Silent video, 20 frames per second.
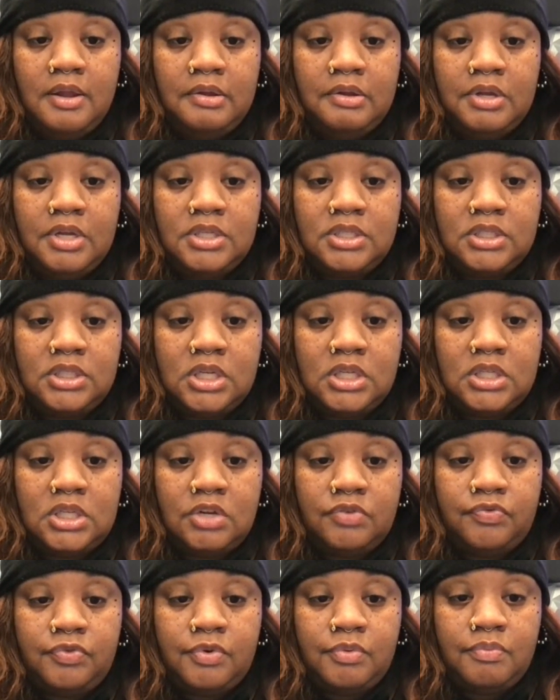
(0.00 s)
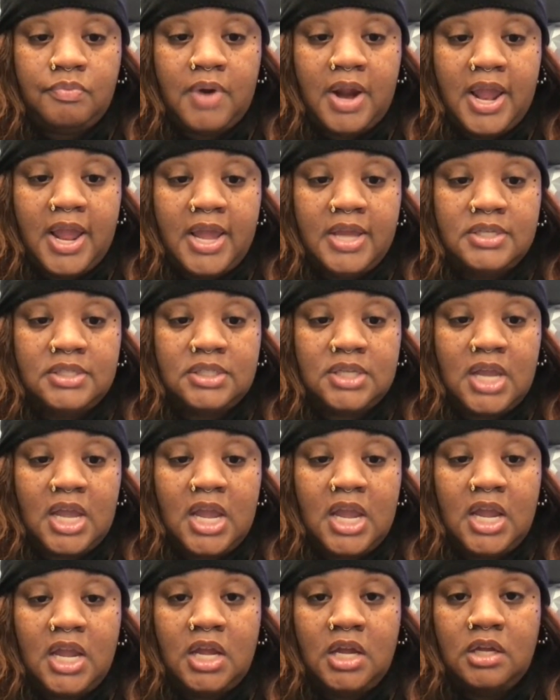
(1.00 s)
it's the different rates,
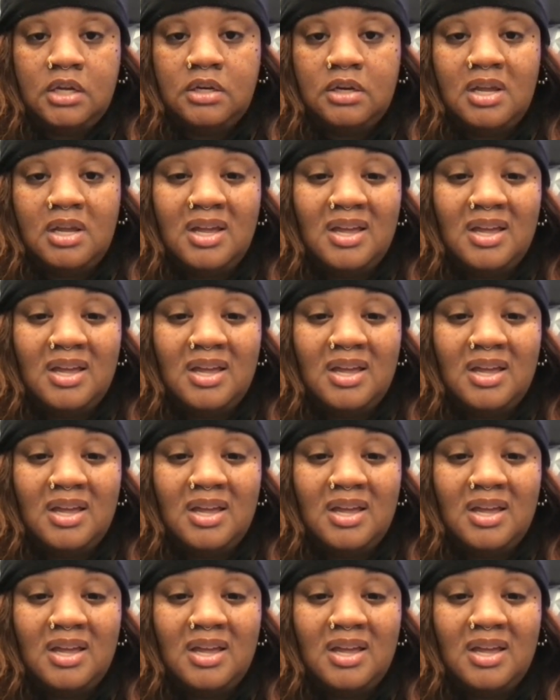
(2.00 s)
and